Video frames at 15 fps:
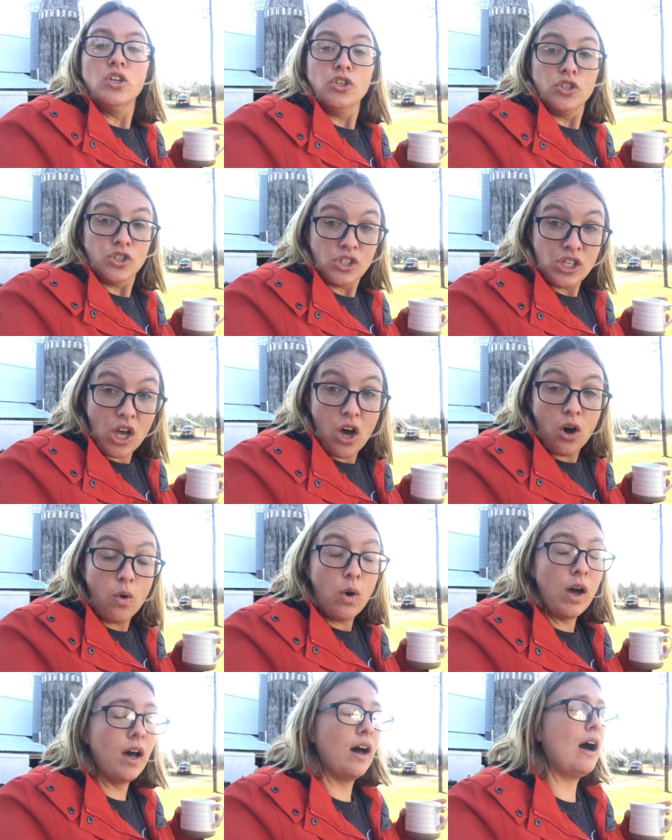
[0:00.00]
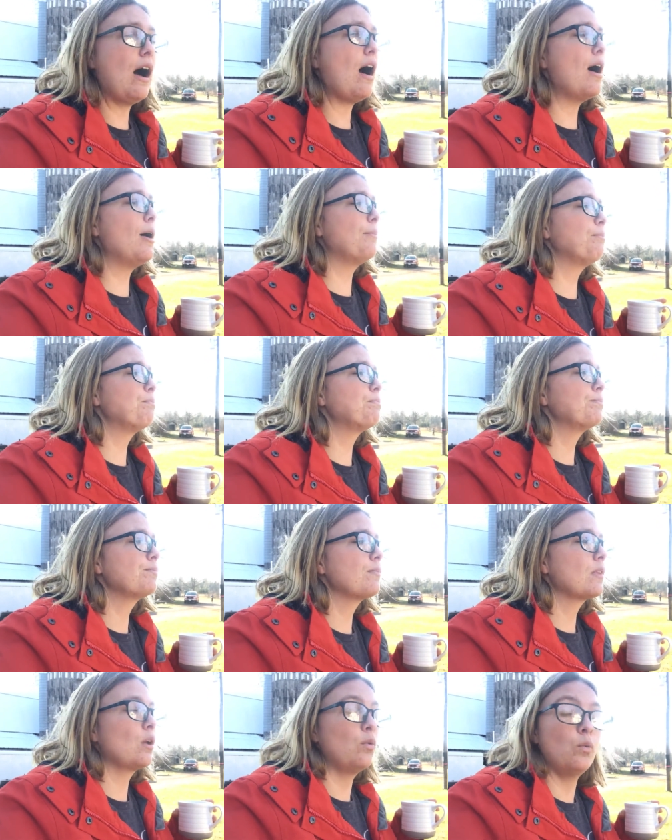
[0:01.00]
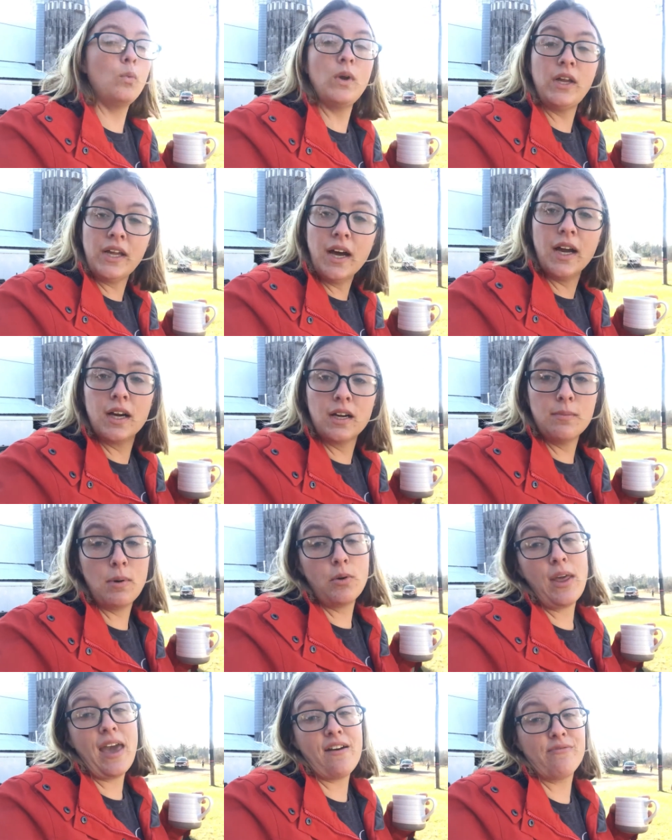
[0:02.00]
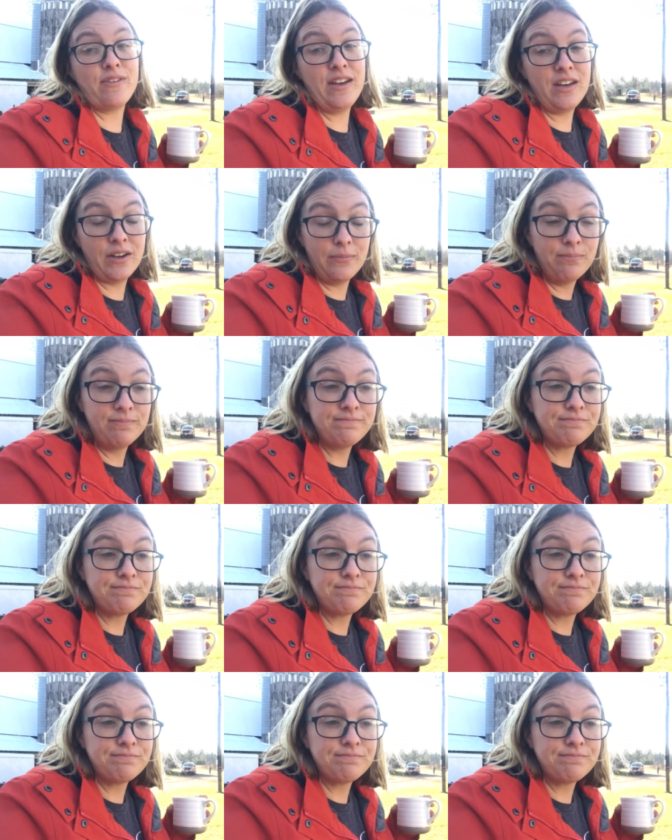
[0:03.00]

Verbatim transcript: So um, we are about halfway done.